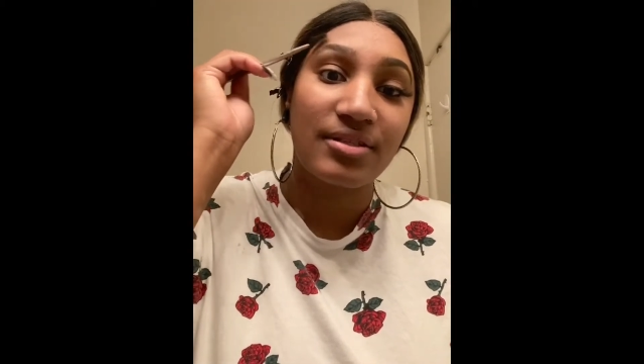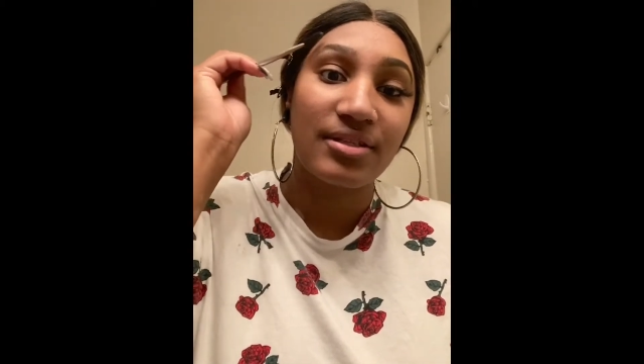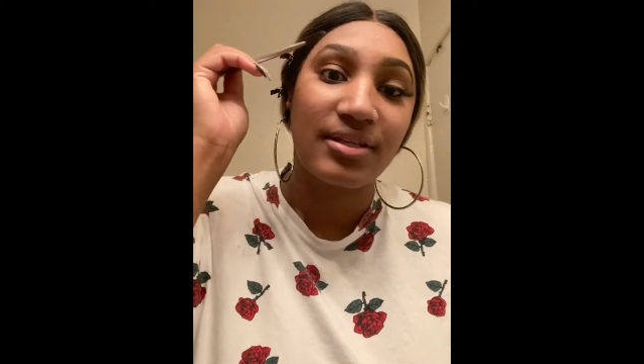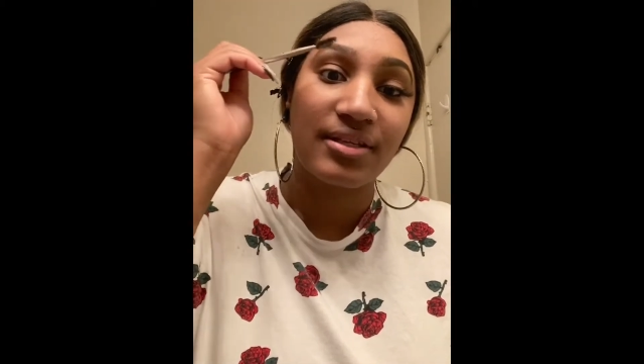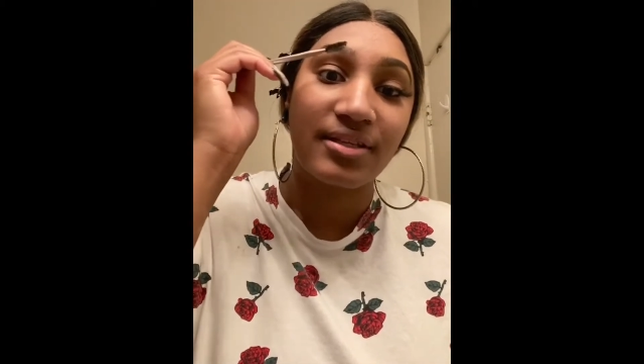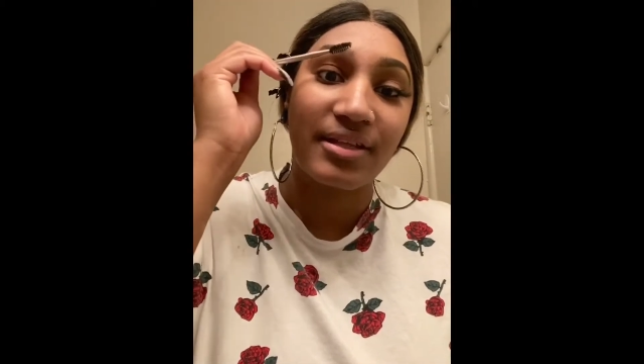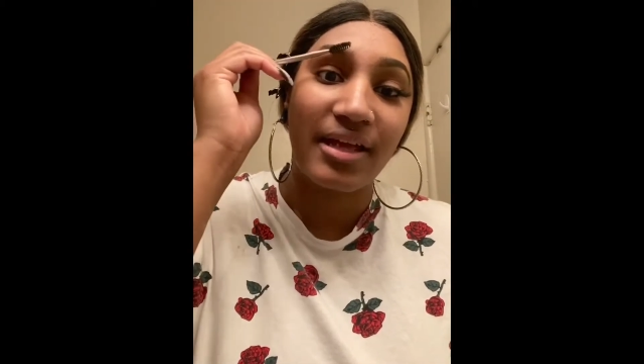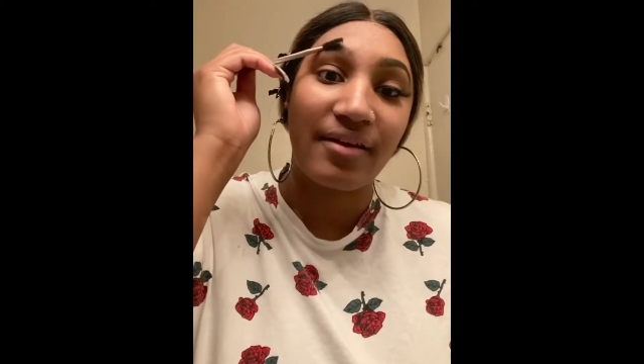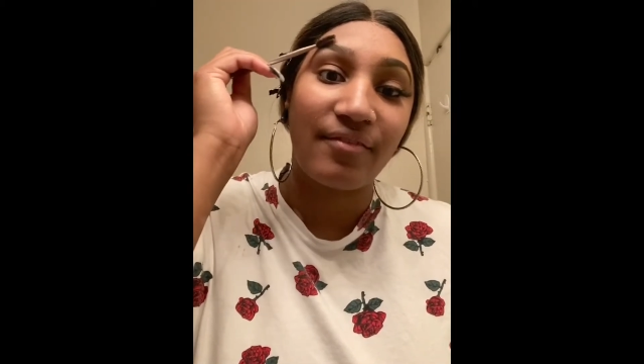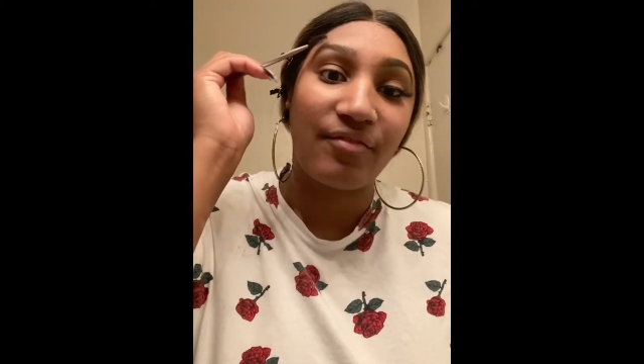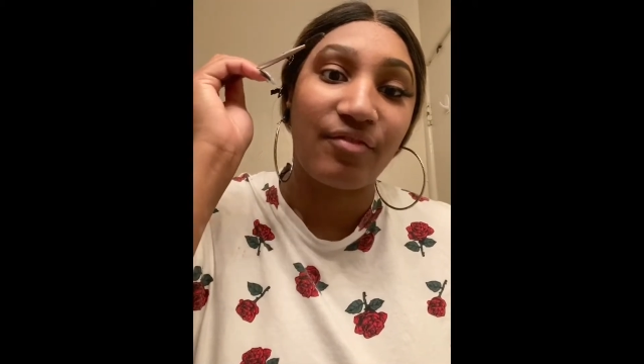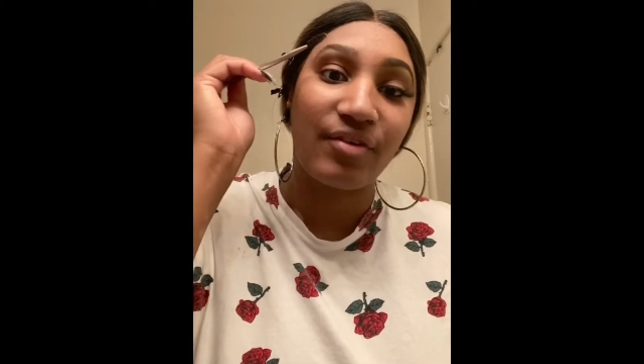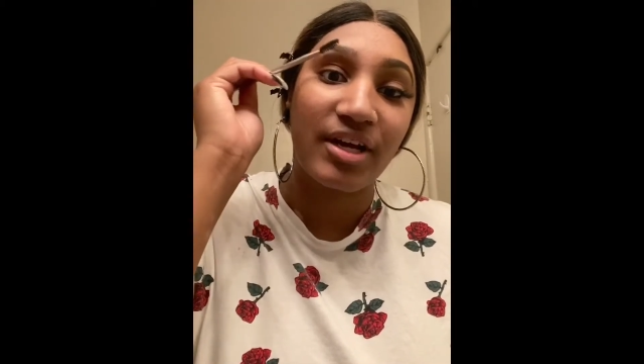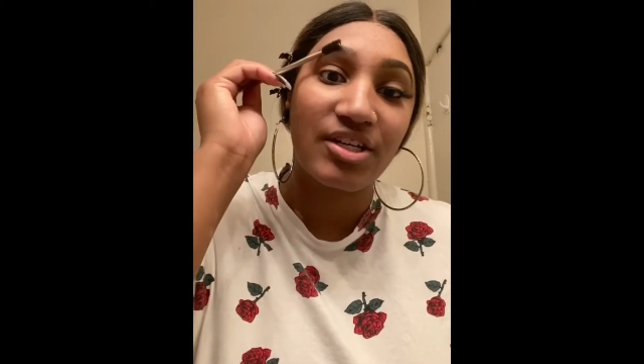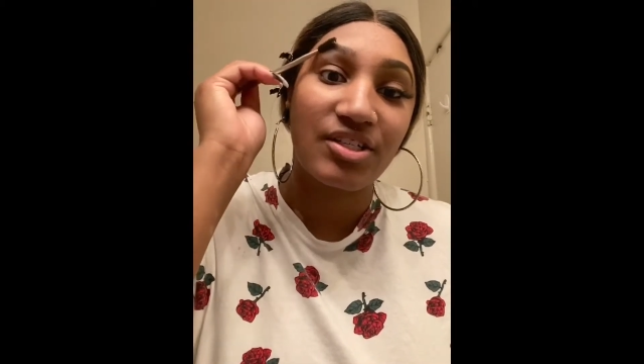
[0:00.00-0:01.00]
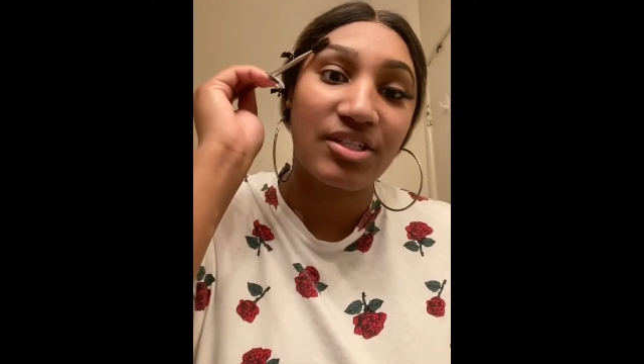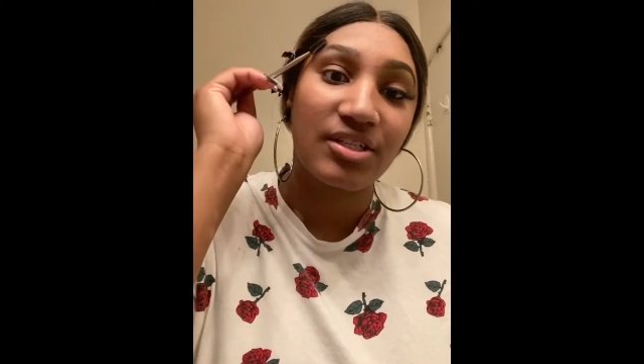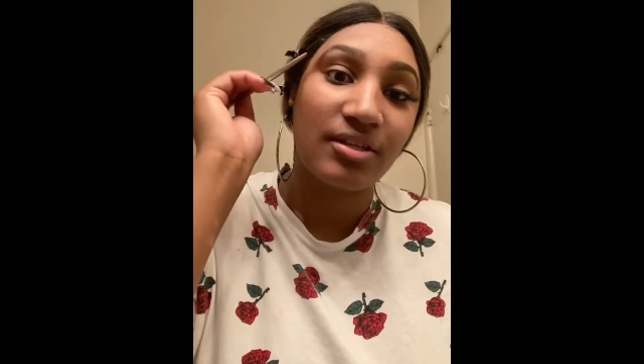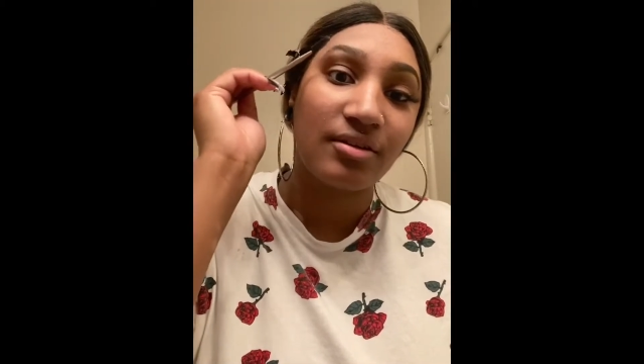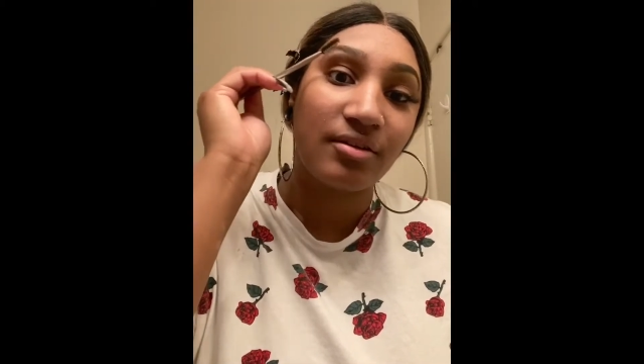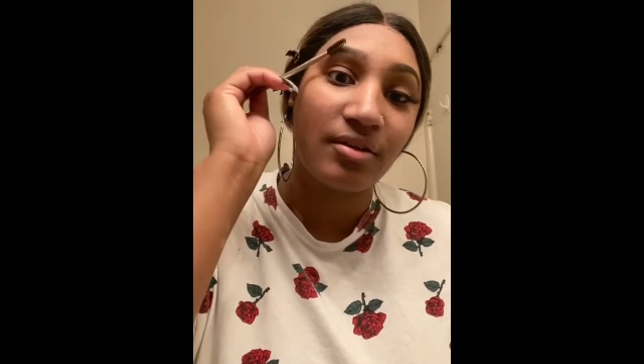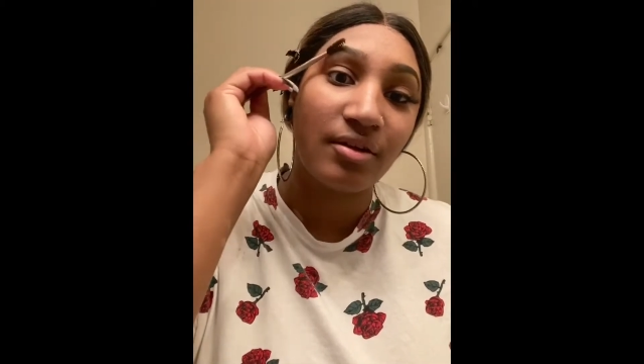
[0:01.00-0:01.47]
in the
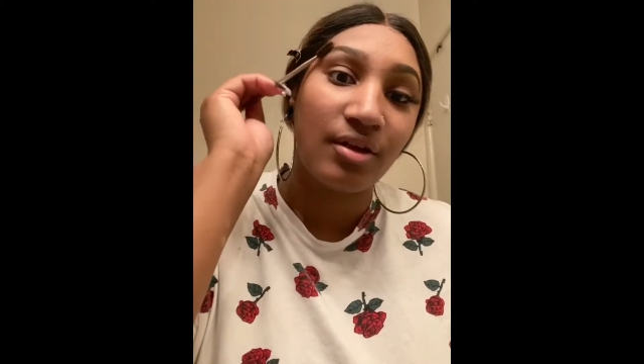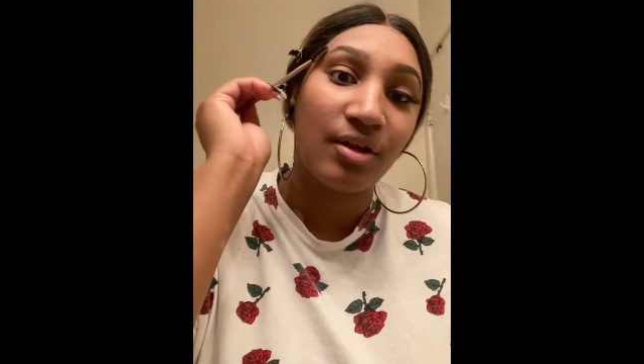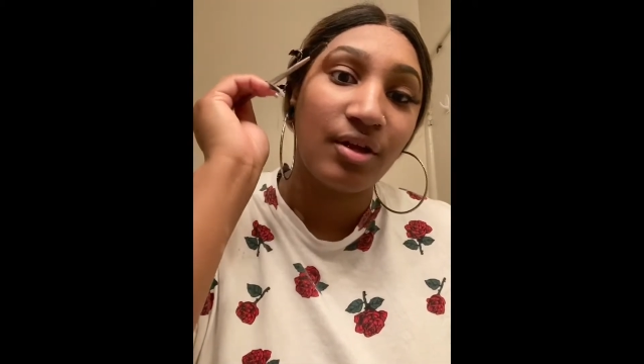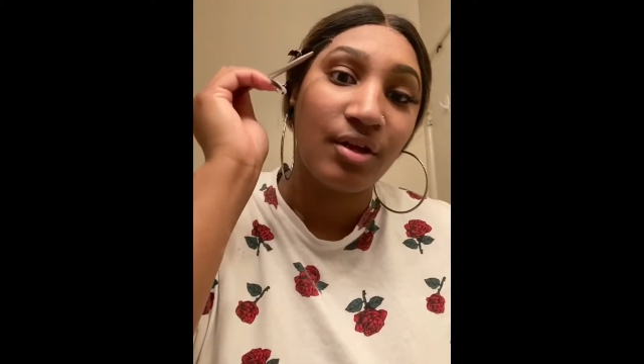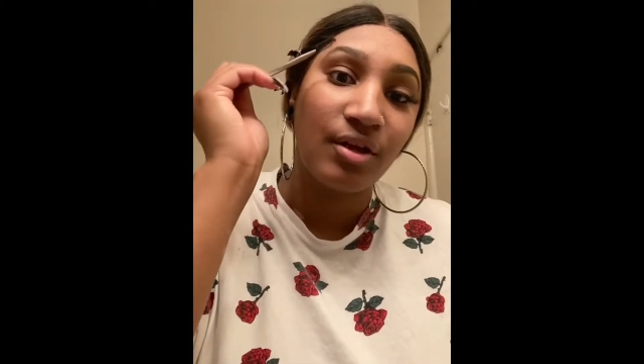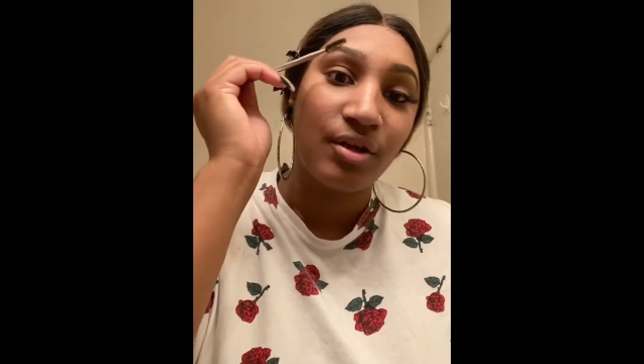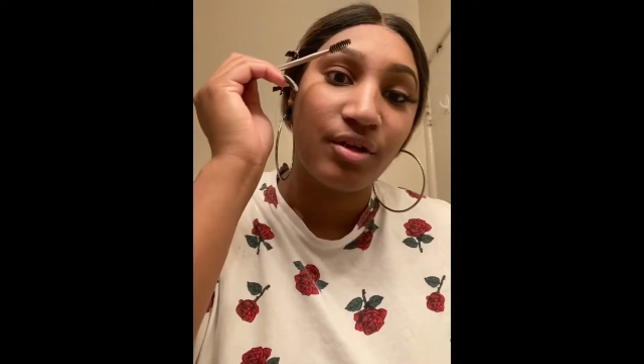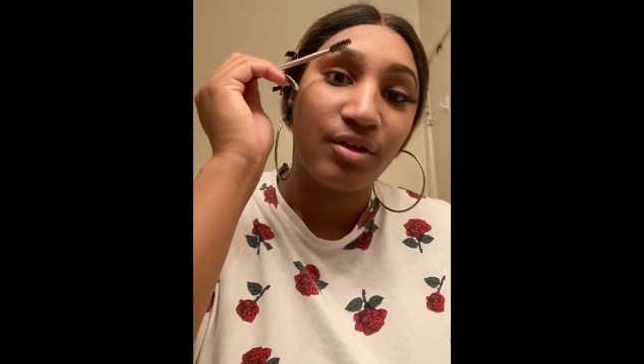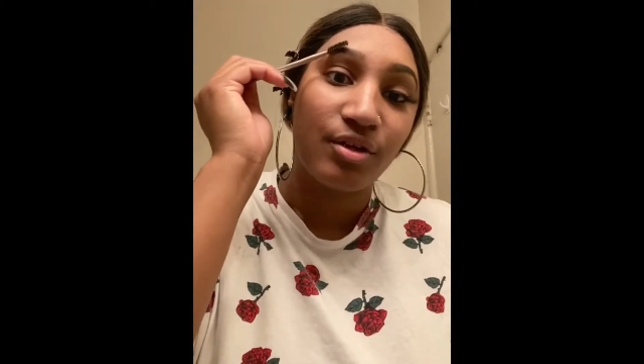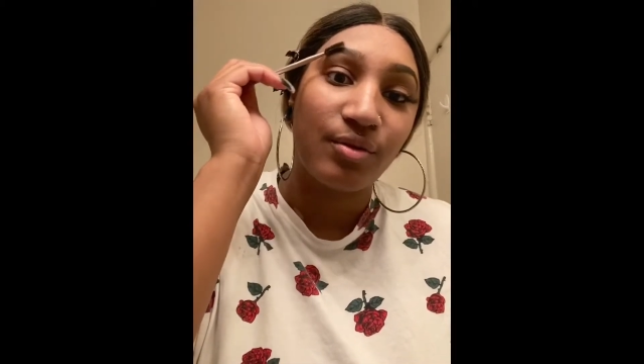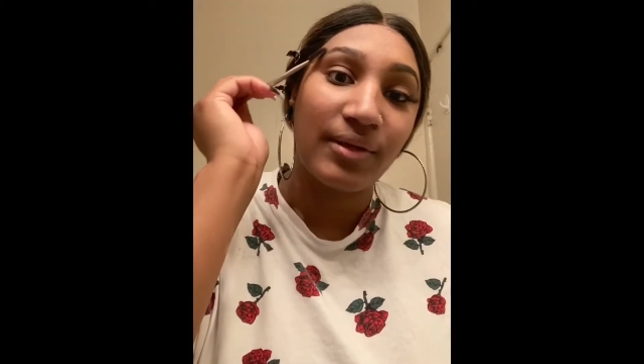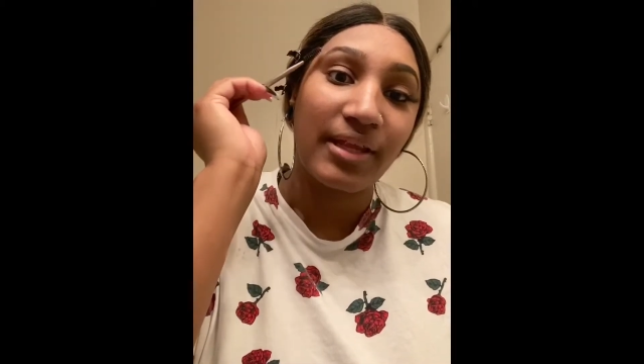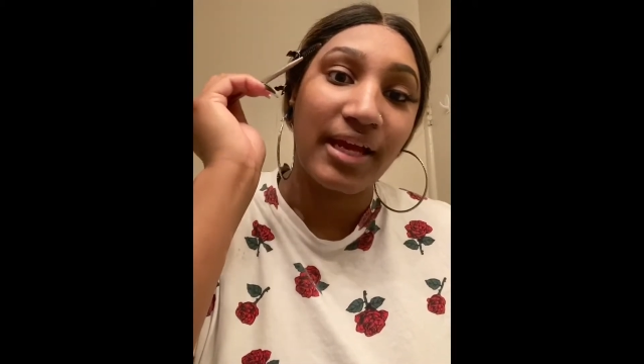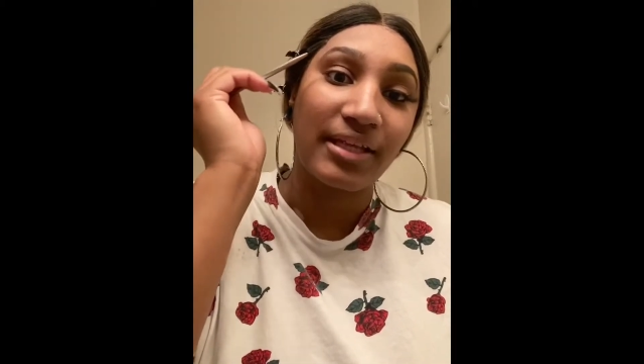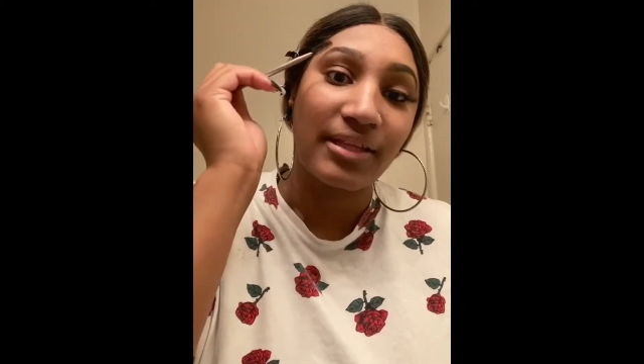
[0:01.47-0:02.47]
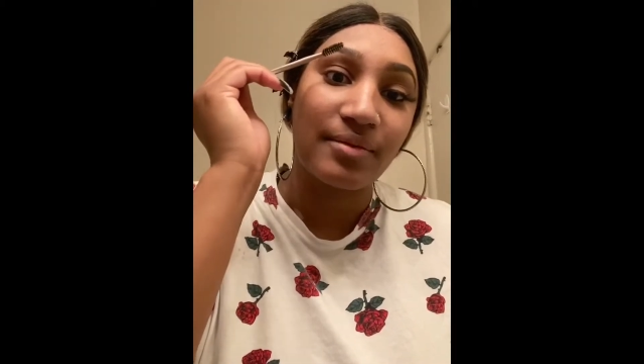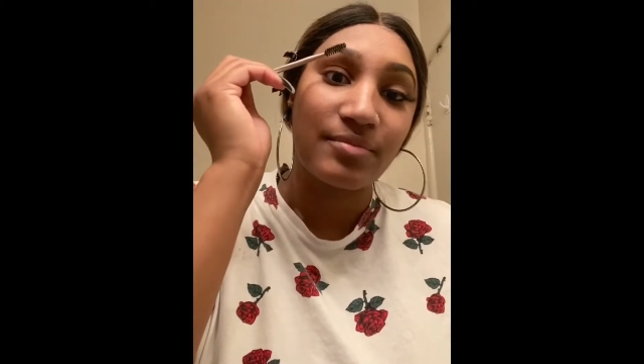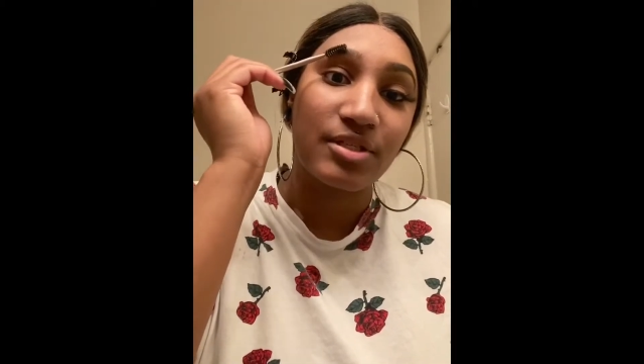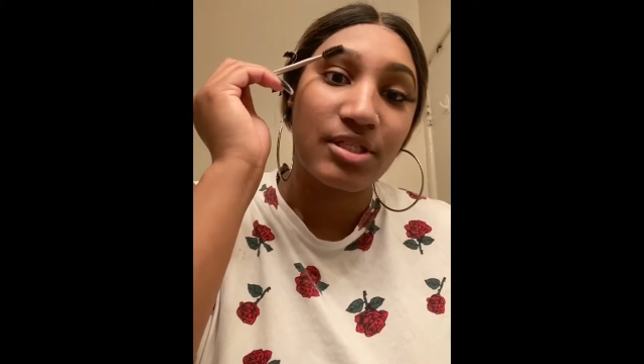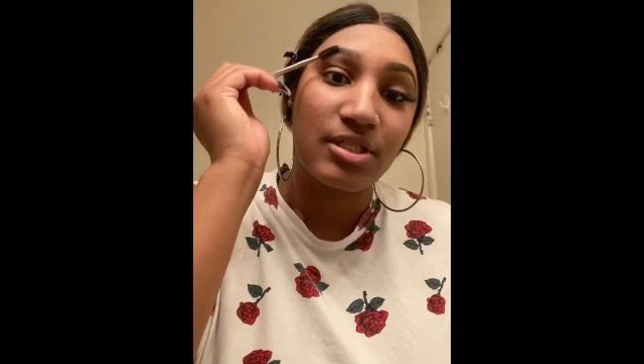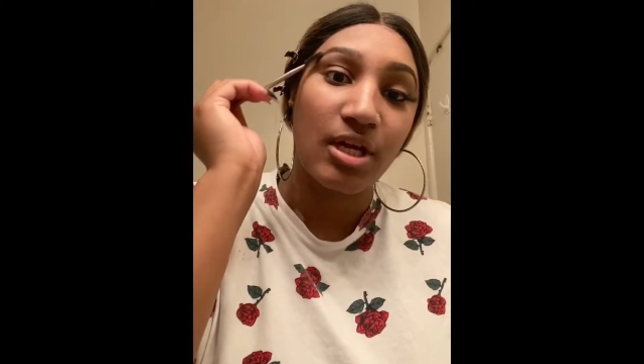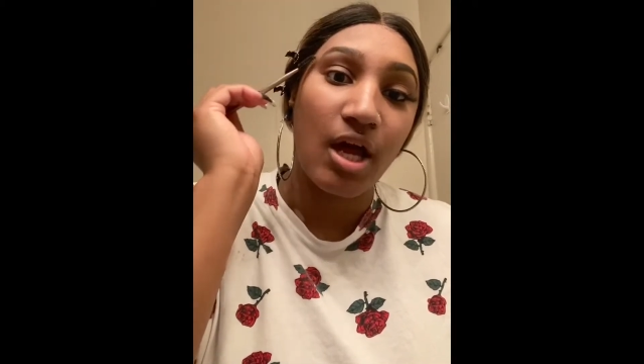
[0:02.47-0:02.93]
direction you would like them to go.